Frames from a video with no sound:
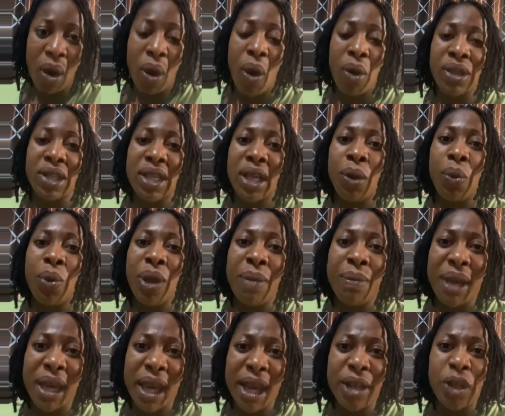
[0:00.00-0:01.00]
until we
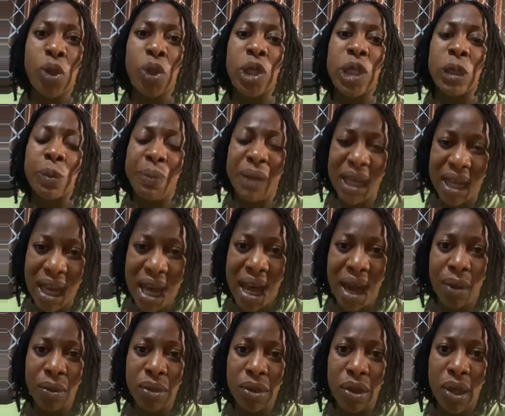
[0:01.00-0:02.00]
begin to speak
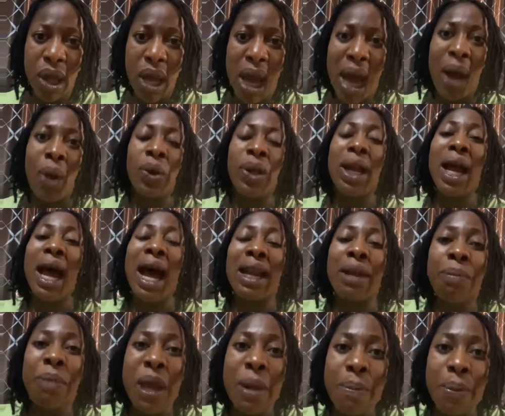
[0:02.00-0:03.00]
out
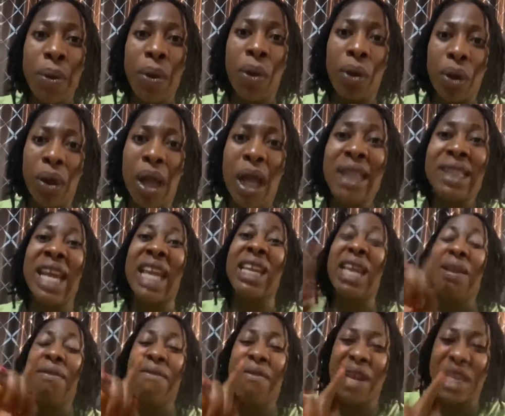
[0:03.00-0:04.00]
and people
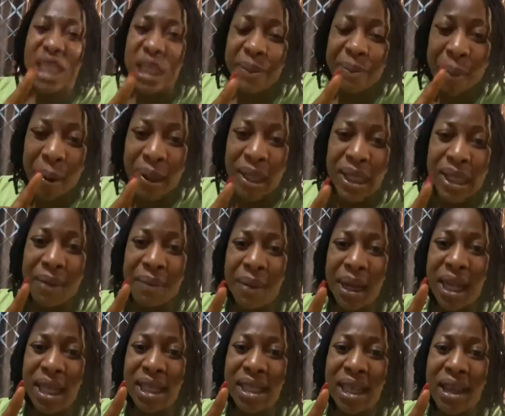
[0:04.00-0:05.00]
taking
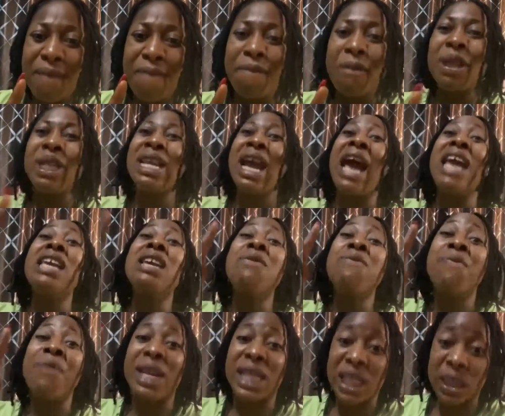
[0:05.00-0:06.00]
responsibility for their
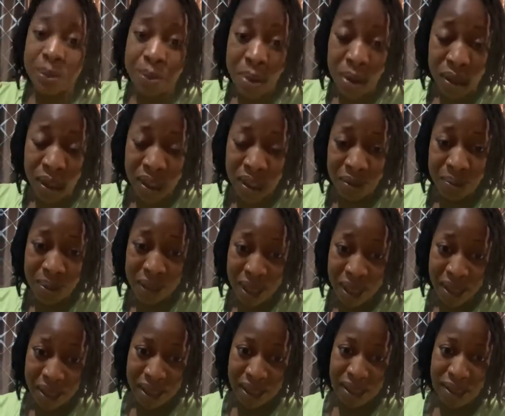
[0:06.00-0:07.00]

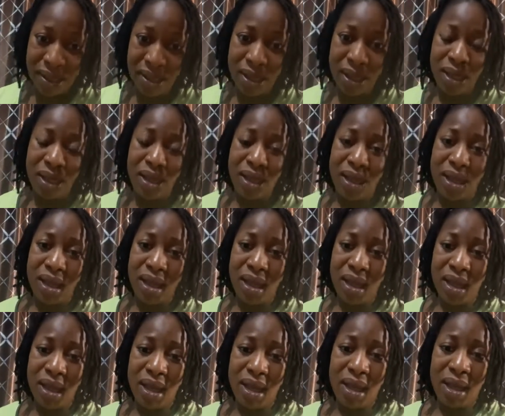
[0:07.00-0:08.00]
irresponsibilities.
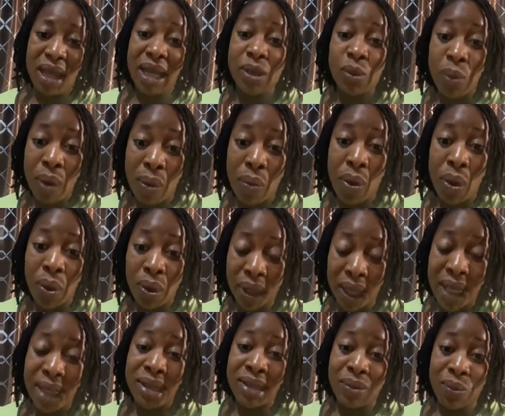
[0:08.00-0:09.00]
That's when we will
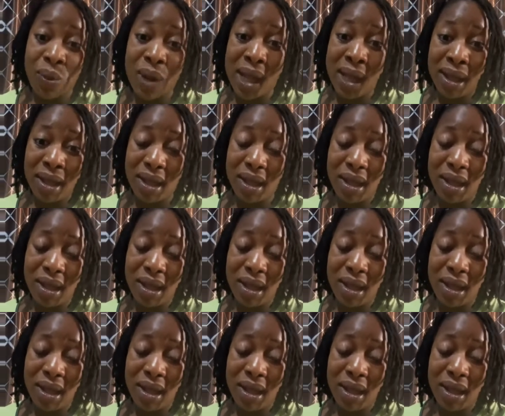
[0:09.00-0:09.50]
get well.